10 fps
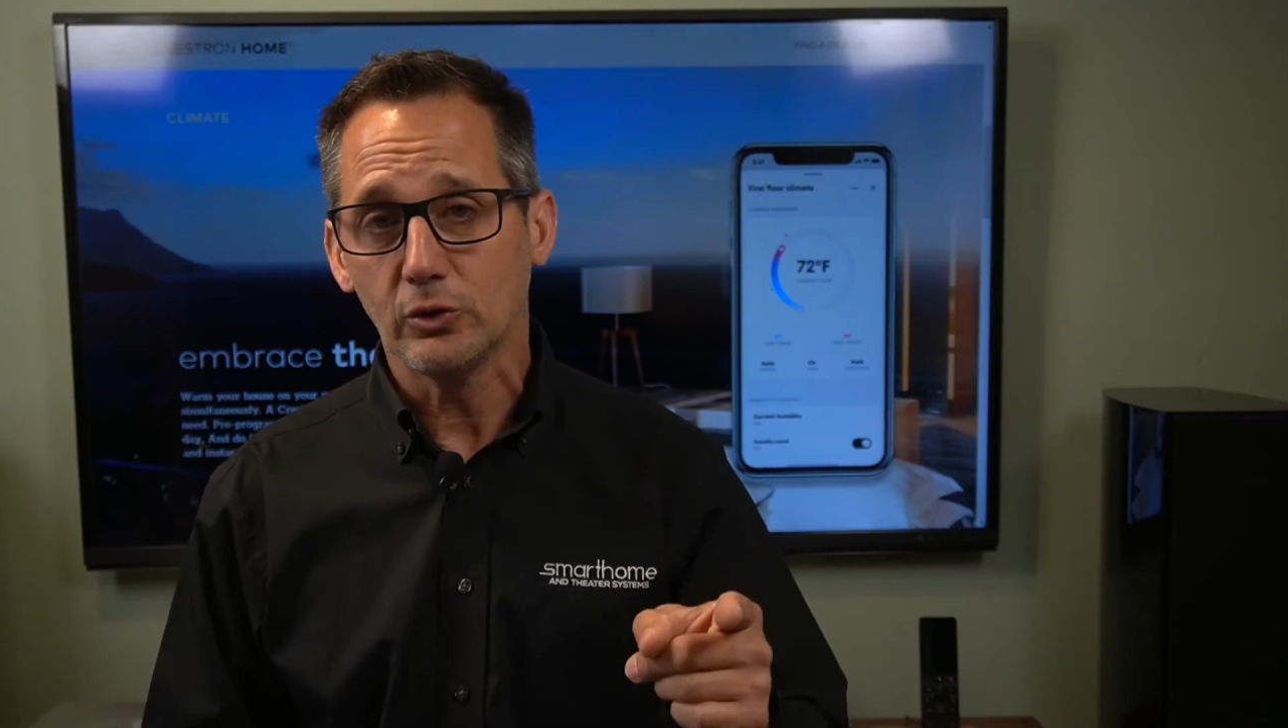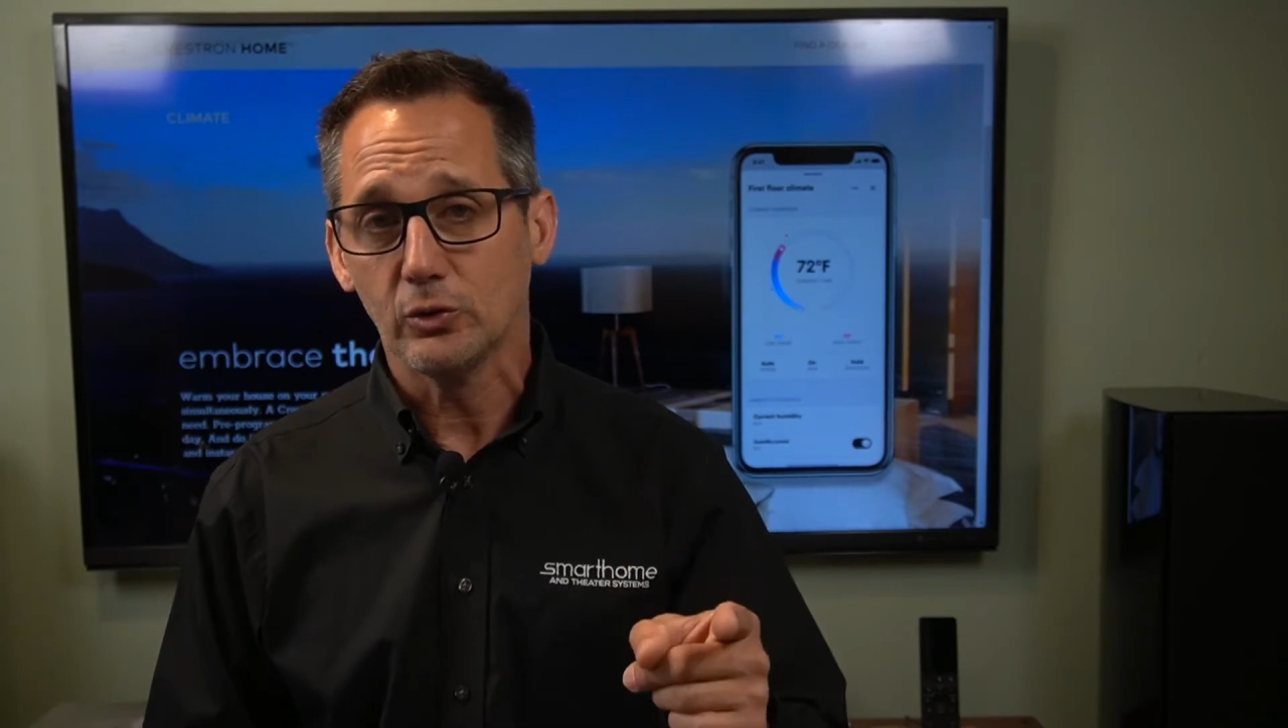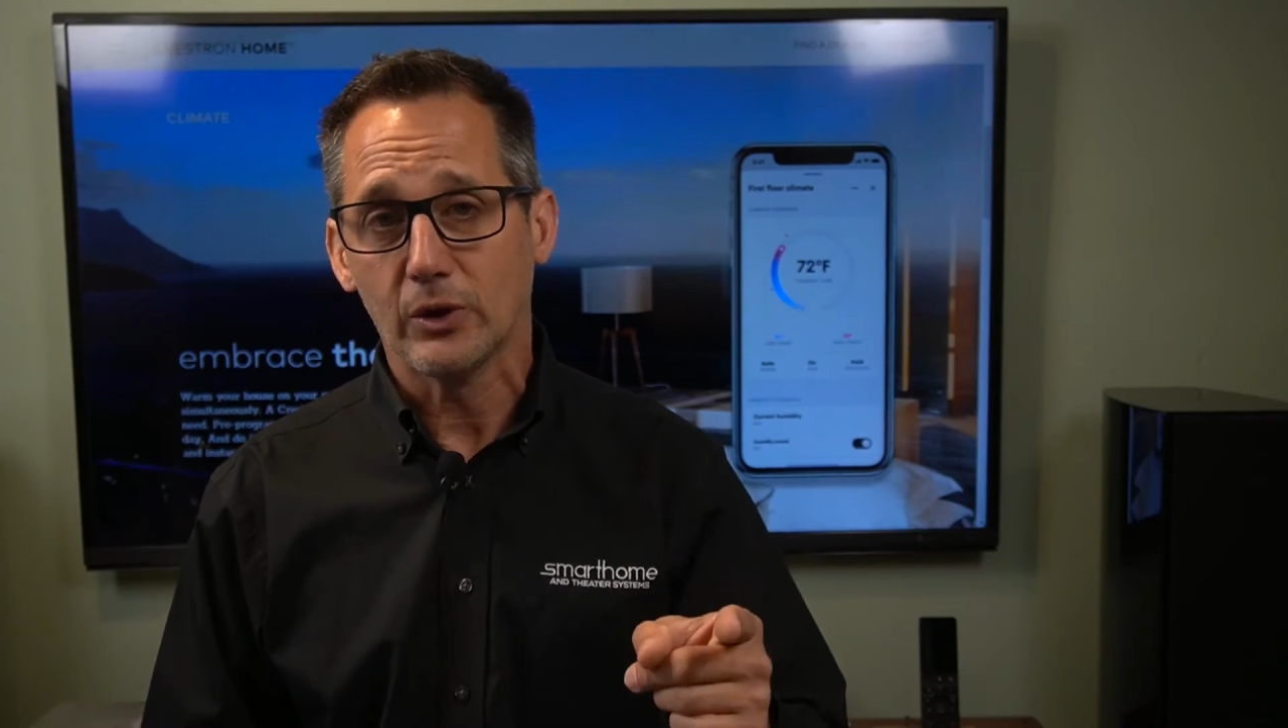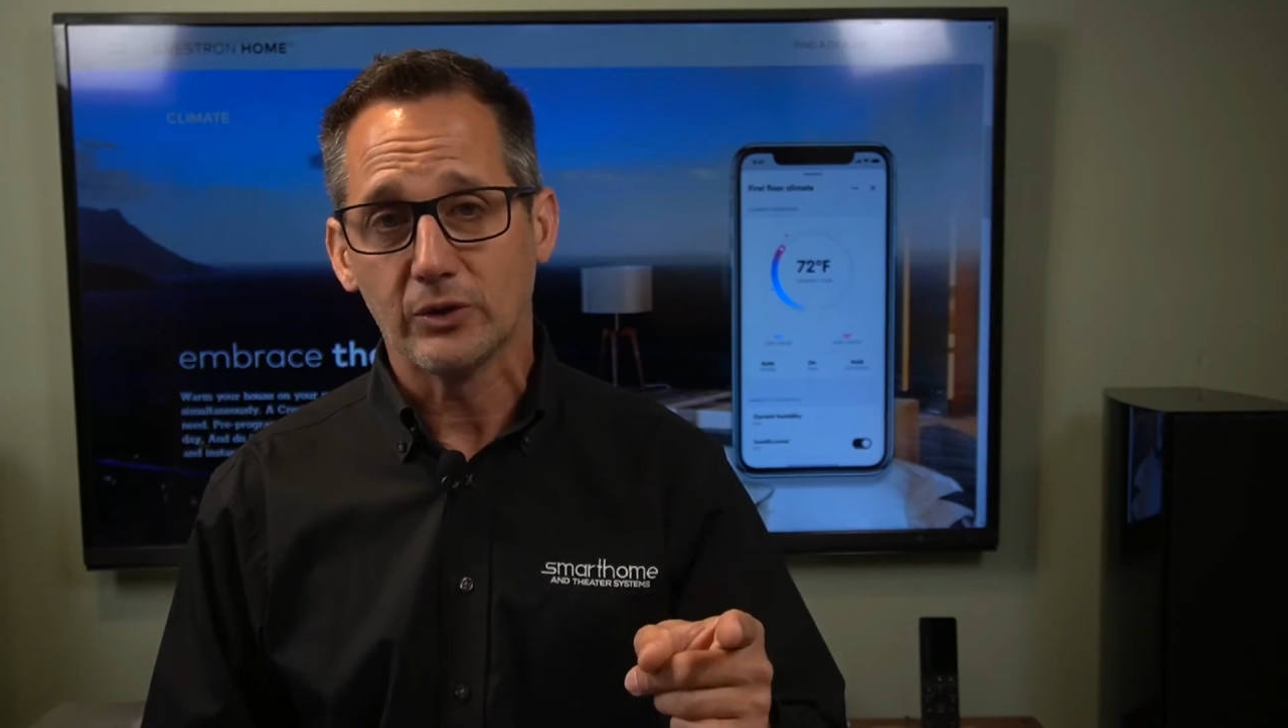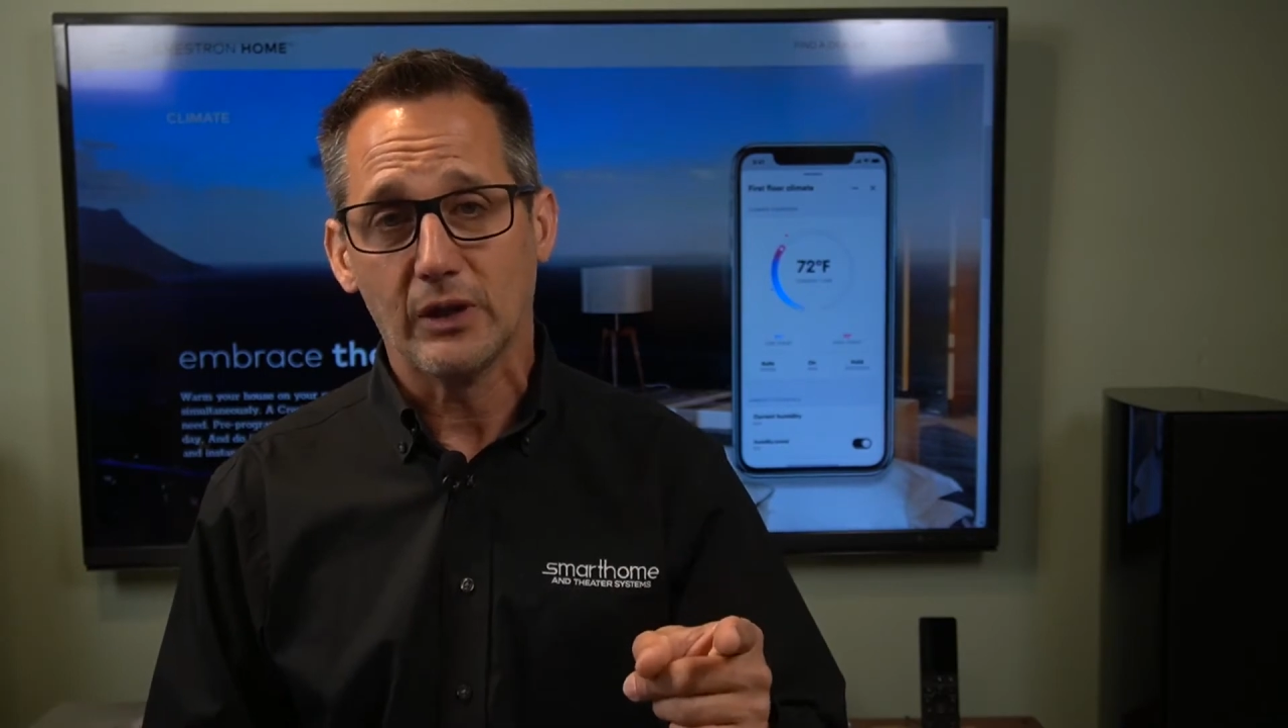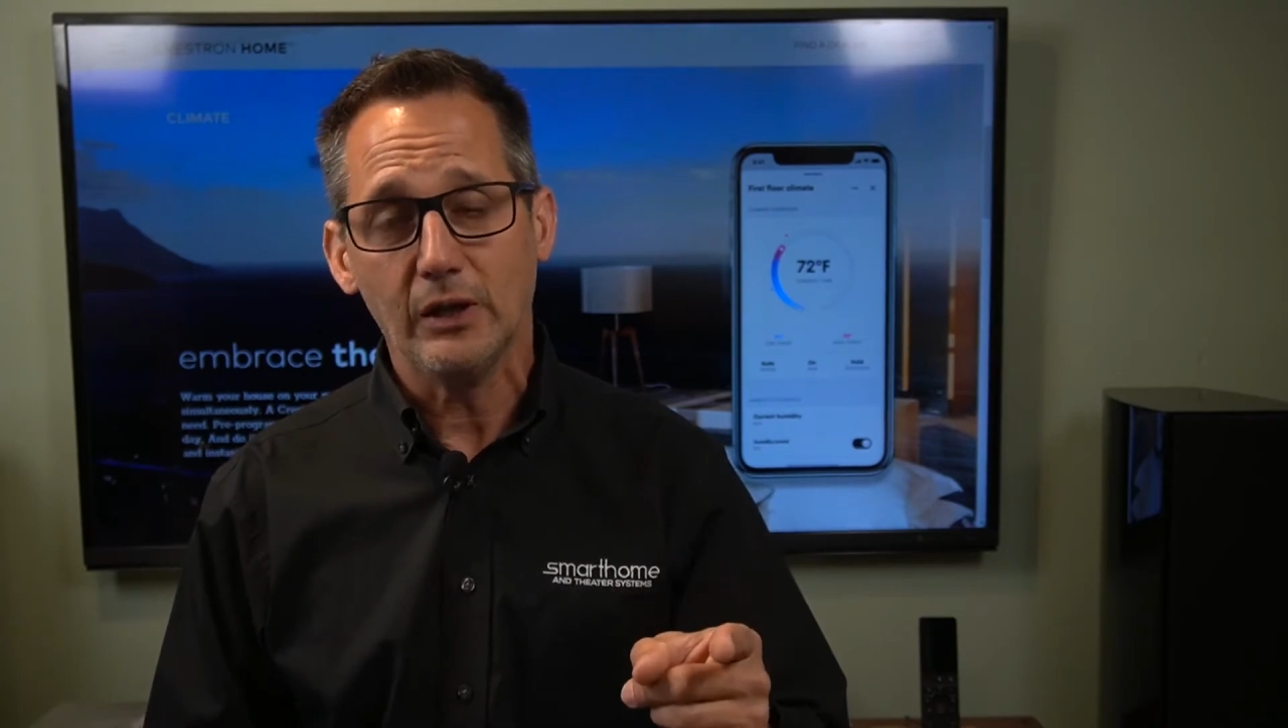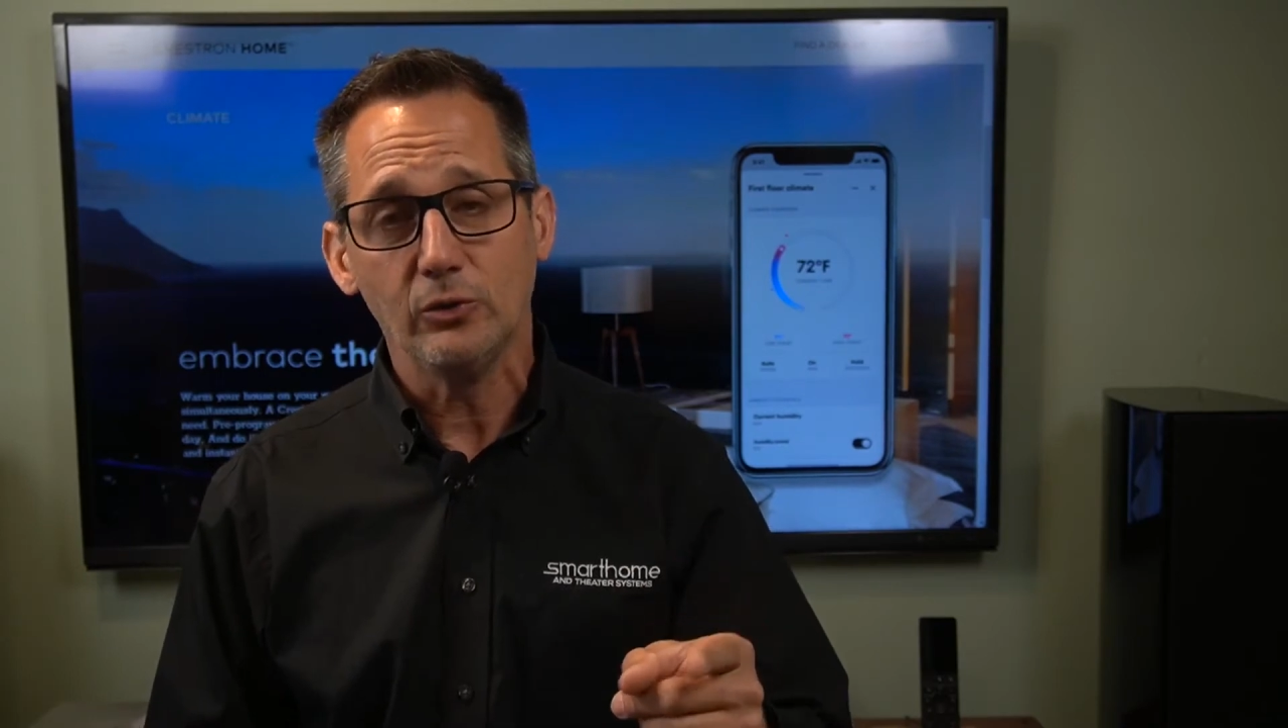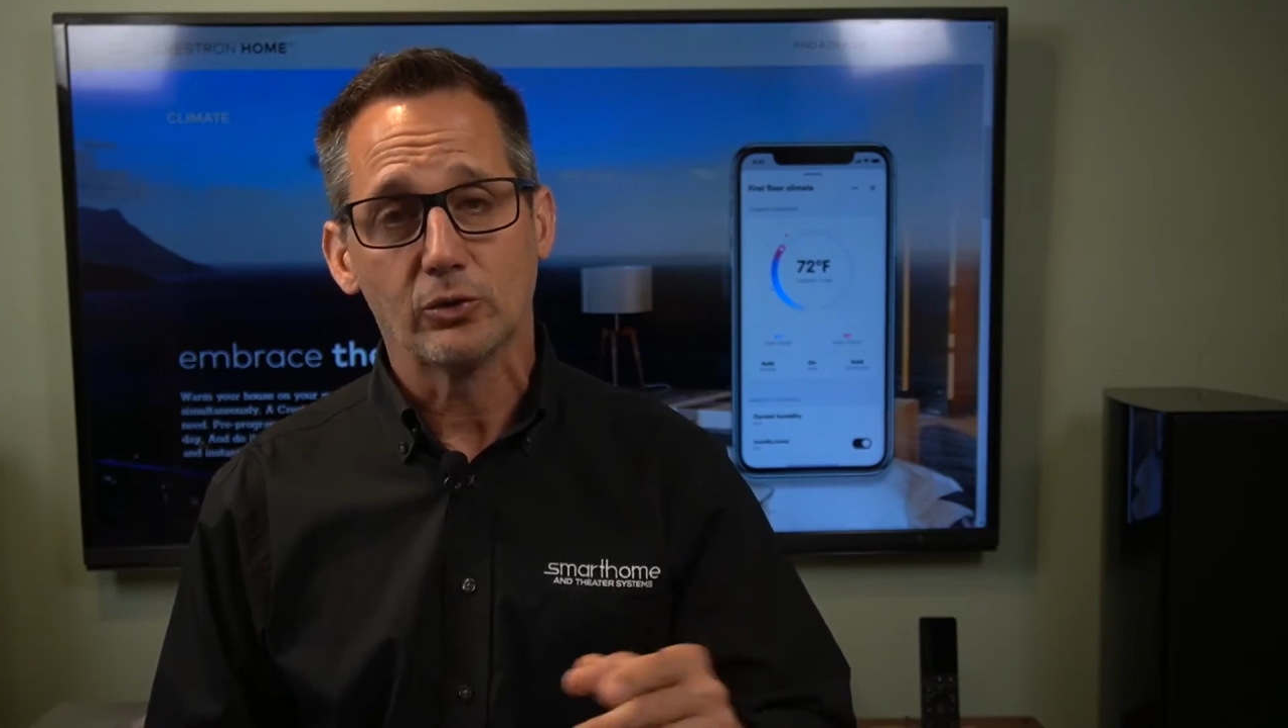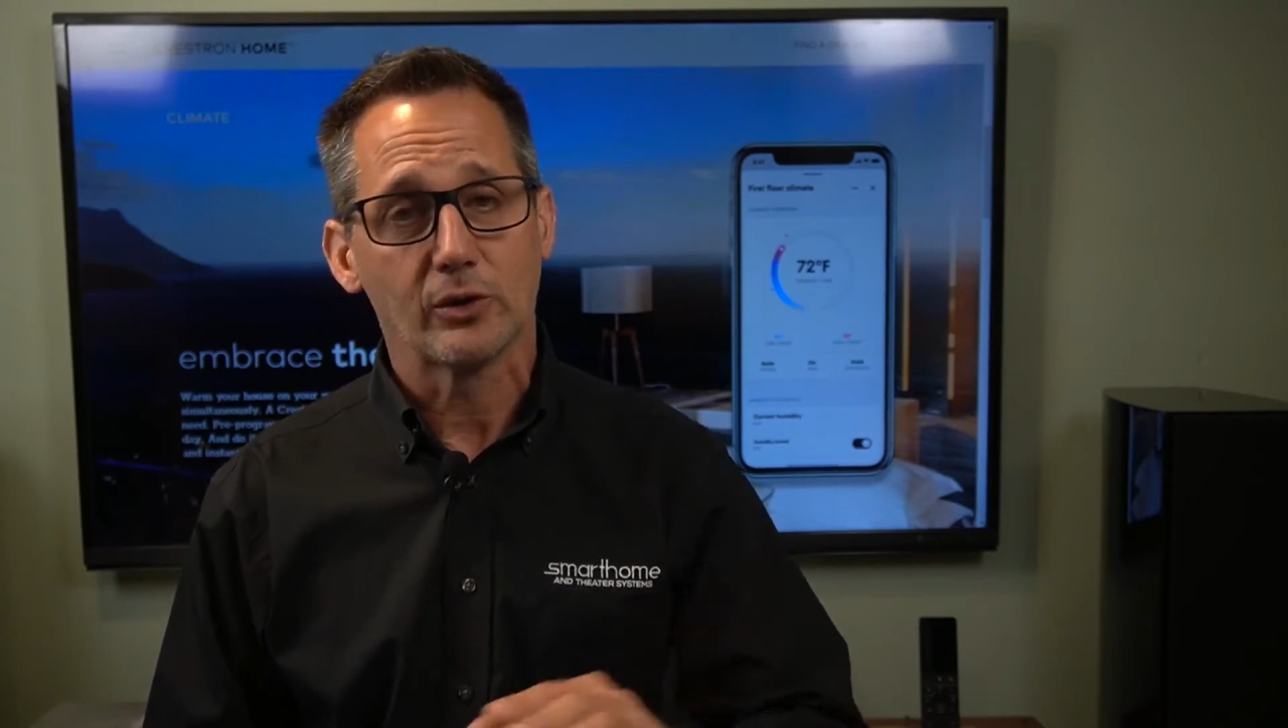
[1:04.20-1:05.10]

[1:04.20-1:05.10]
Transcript: do as an end user,